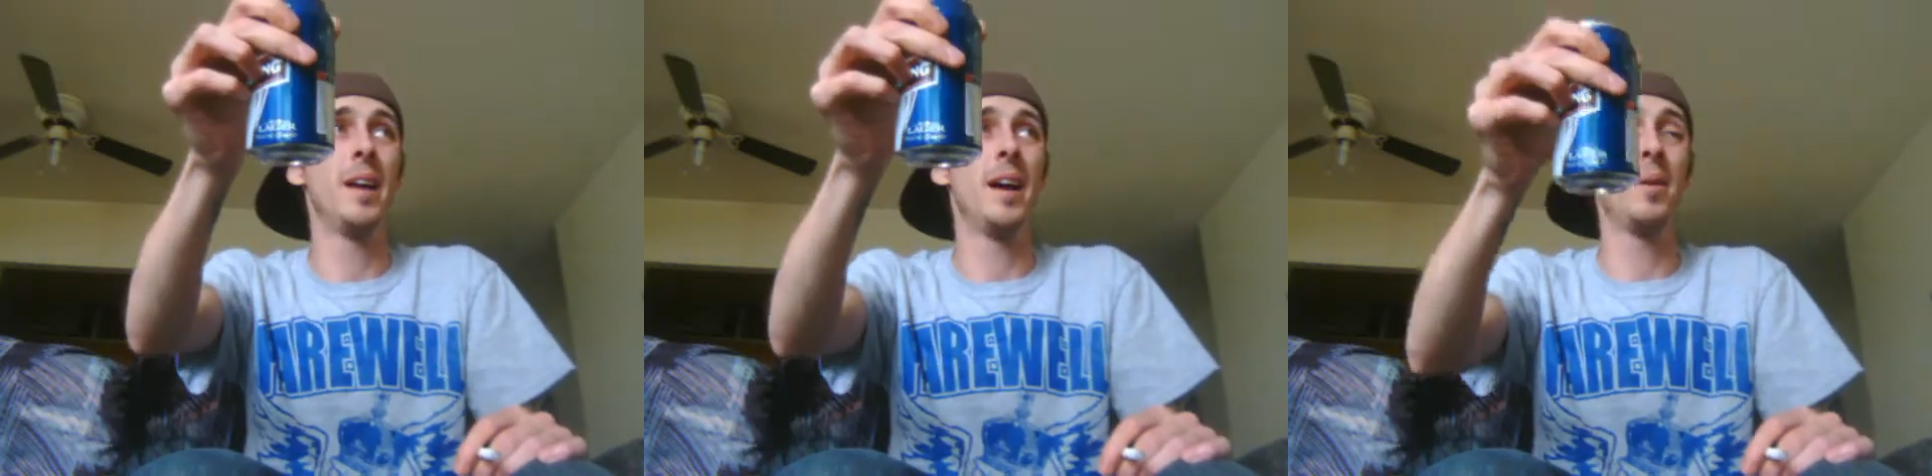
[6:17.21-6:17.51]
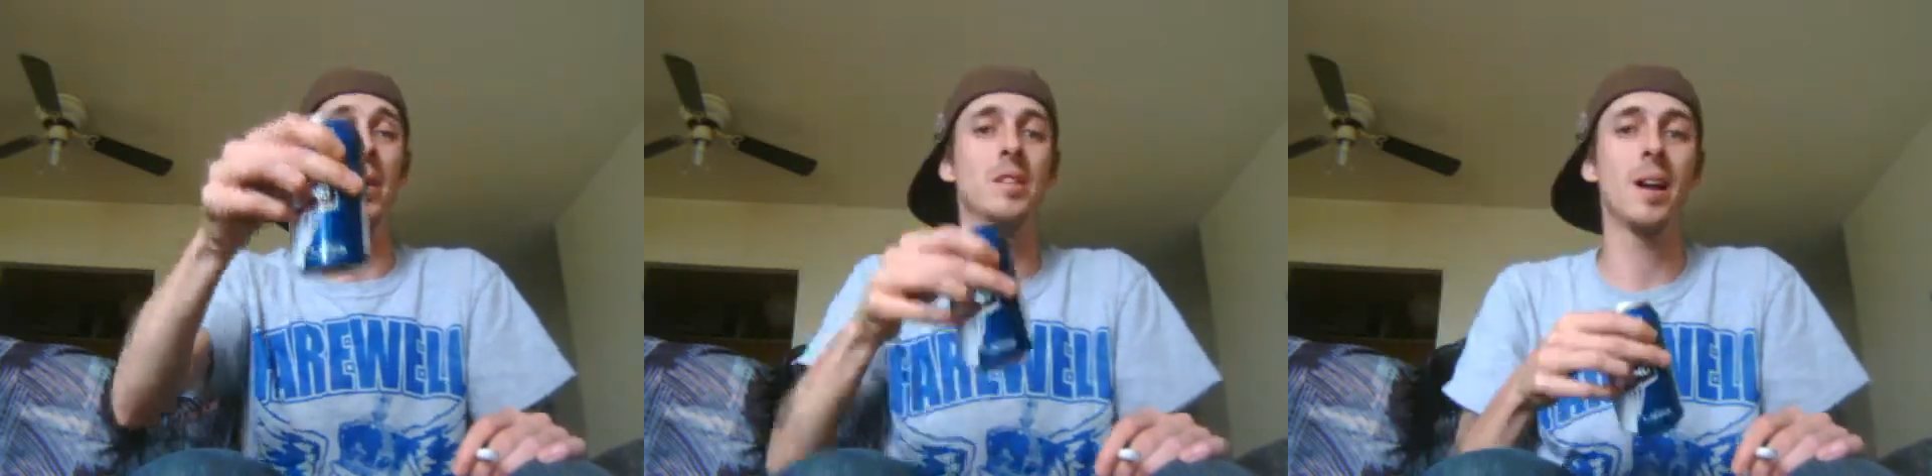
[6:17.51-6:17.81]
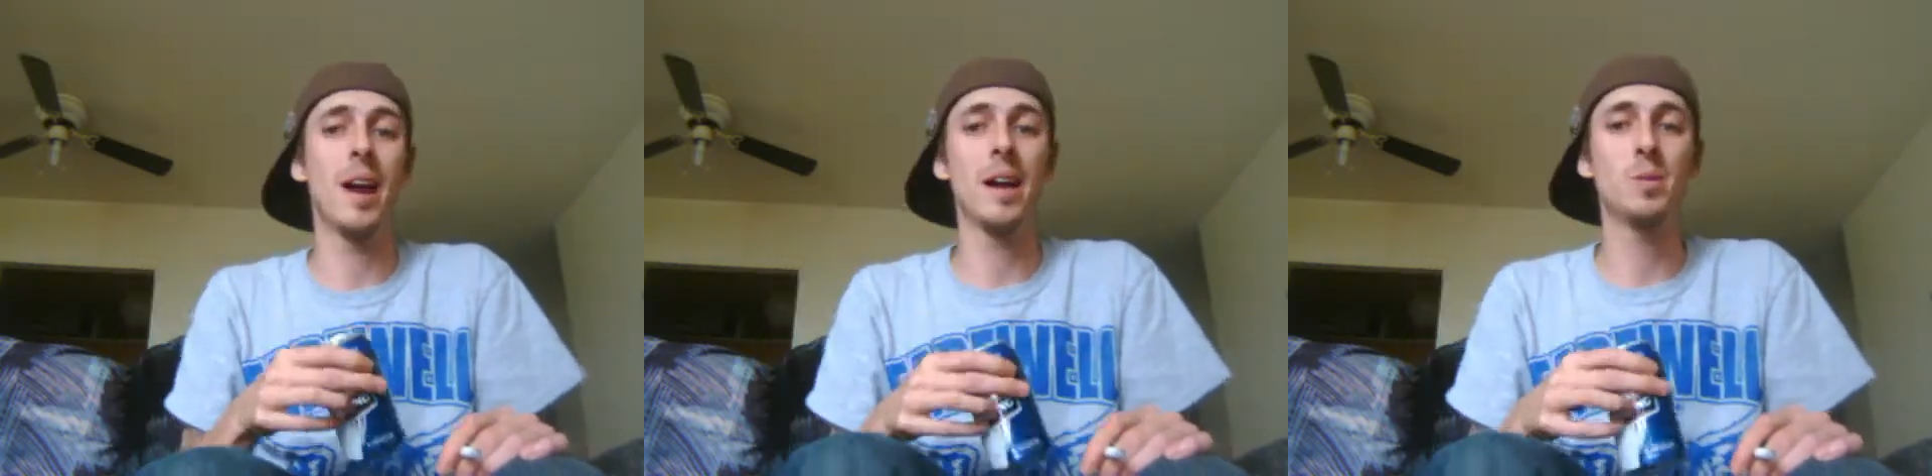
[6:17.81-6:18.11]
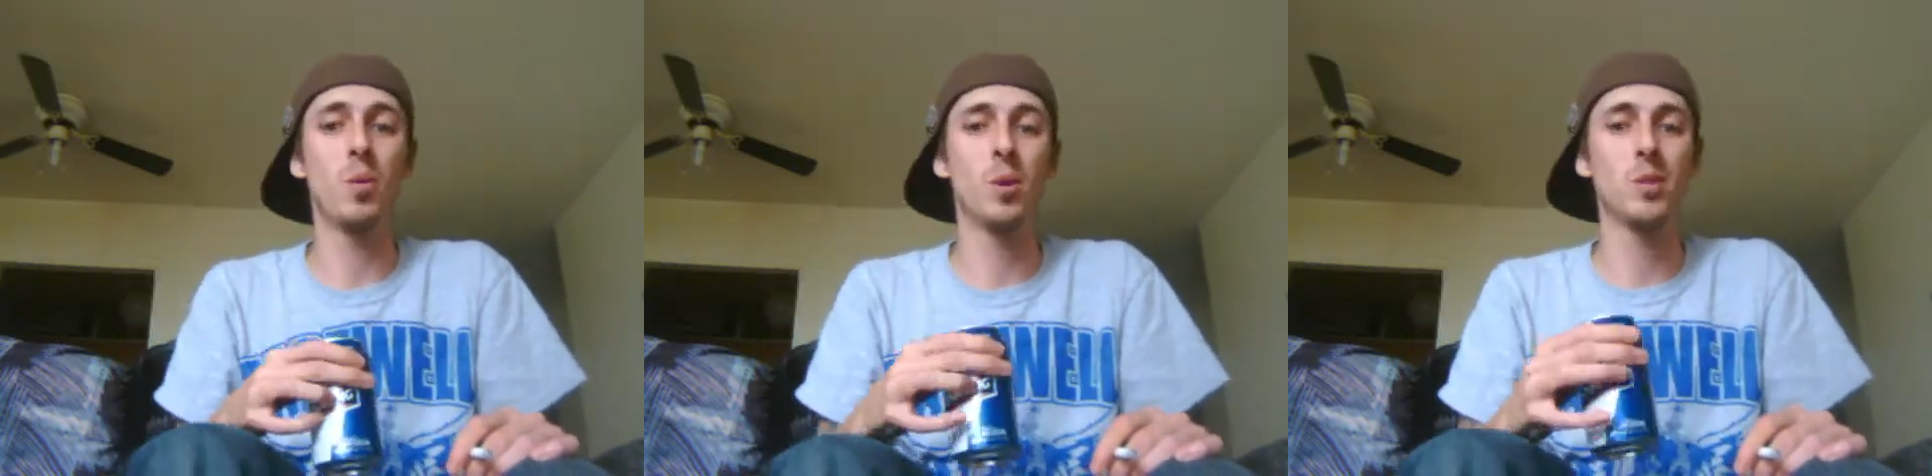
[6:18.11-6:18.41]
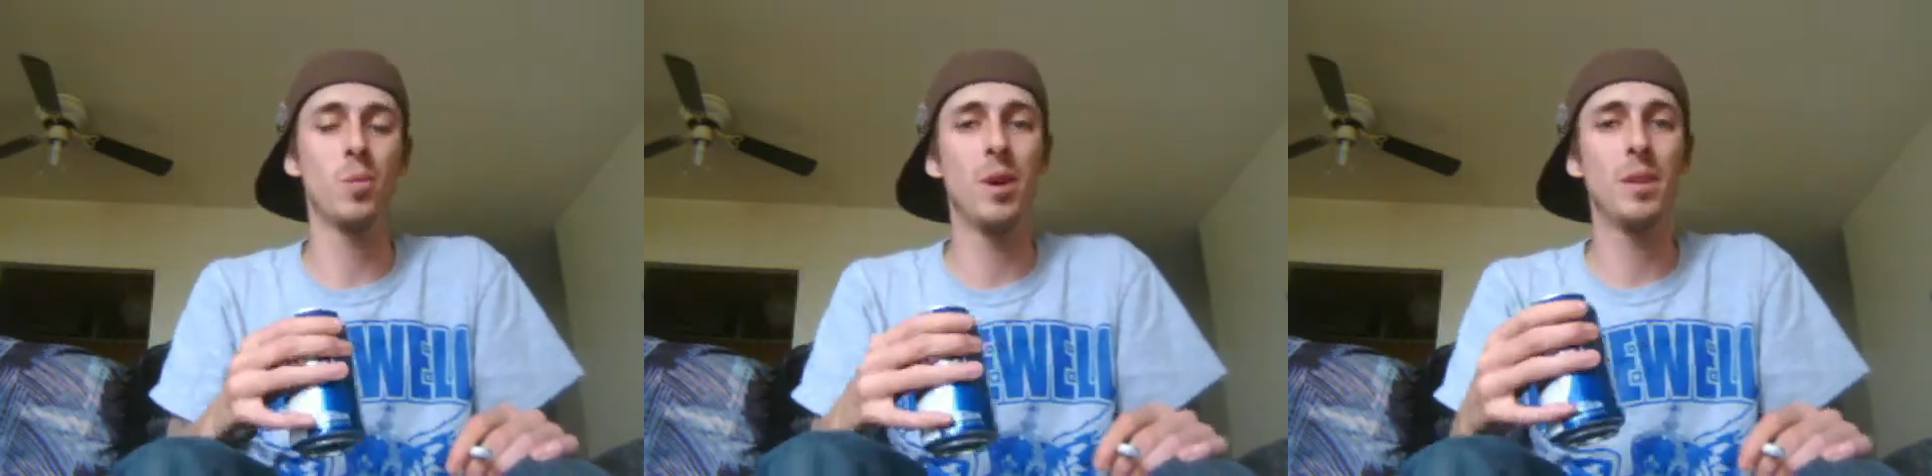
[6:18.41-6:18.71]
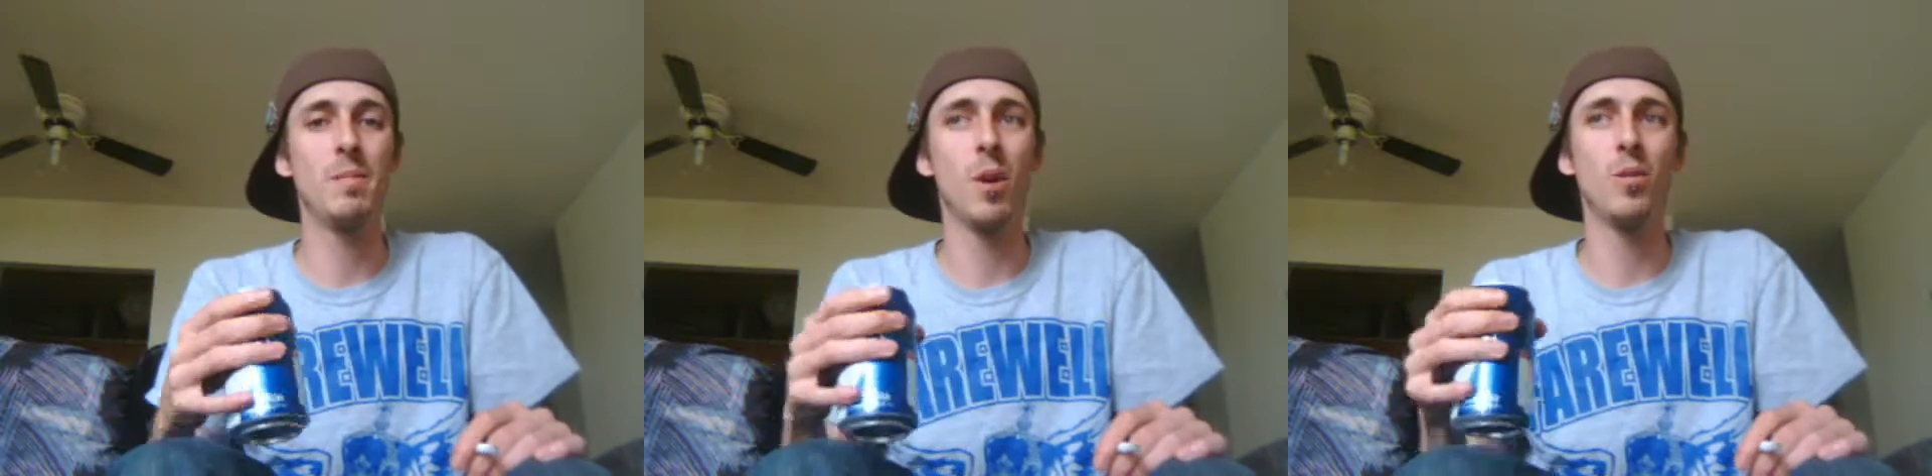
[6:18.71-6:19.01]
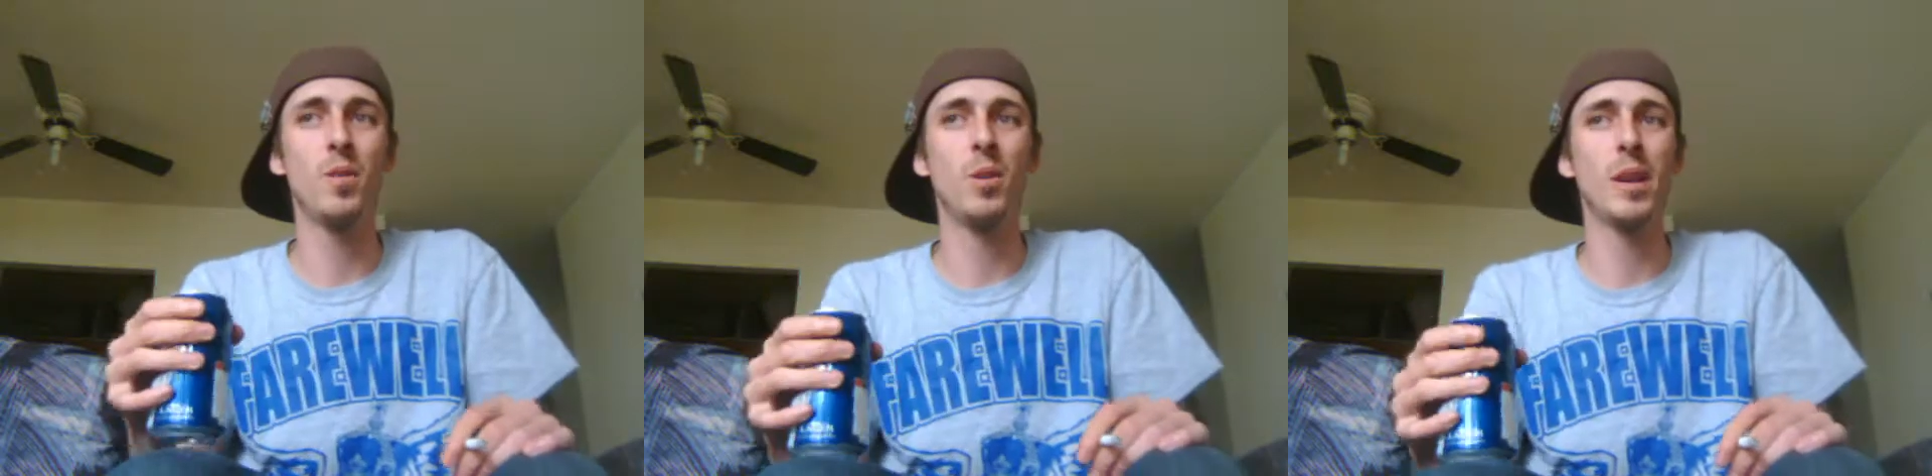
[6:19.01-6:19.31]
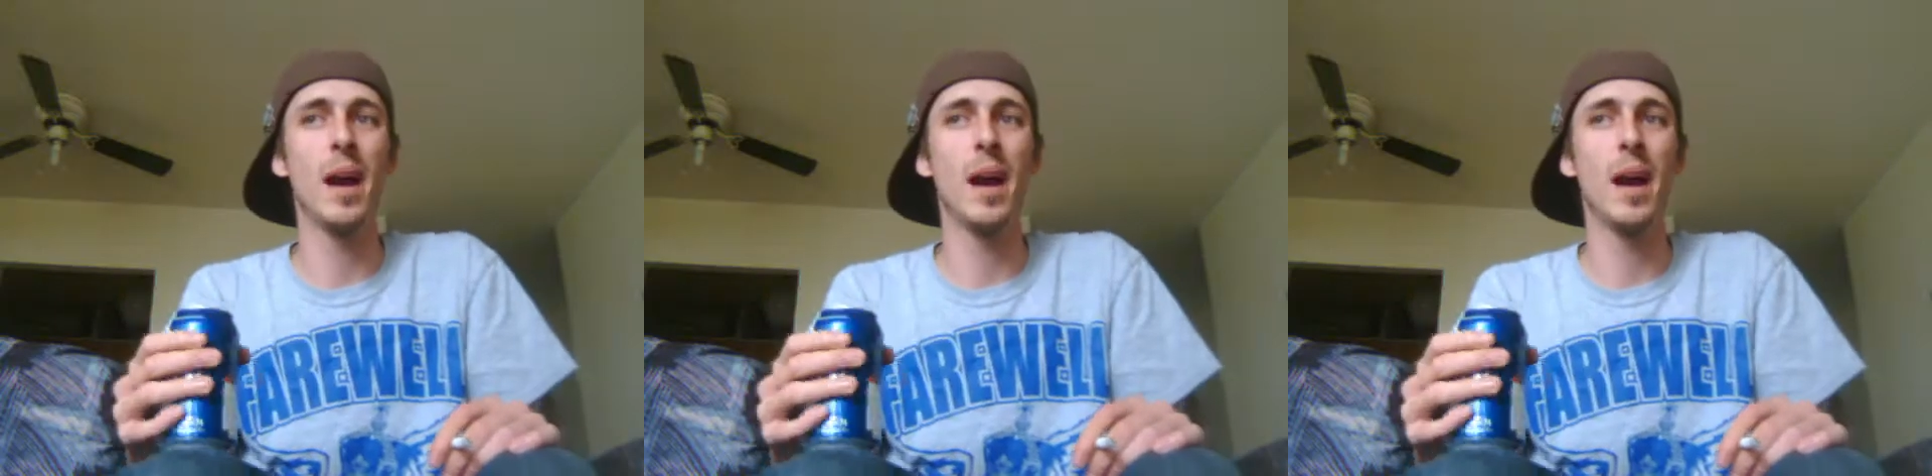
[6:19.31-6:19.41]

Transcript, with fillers: Anyways, guys, Poison Wealthy Mofo,